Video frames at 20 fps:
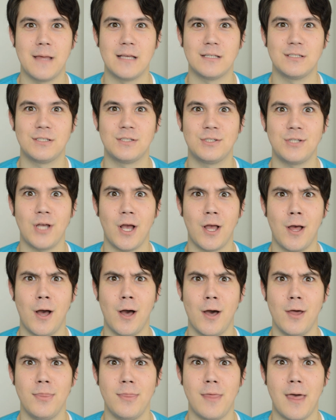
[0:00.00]
Suck
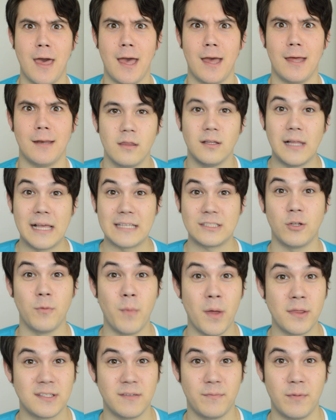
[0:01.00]
on that. The last two
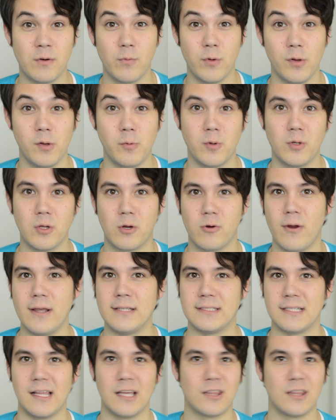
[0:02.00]
months have been really, really crazy.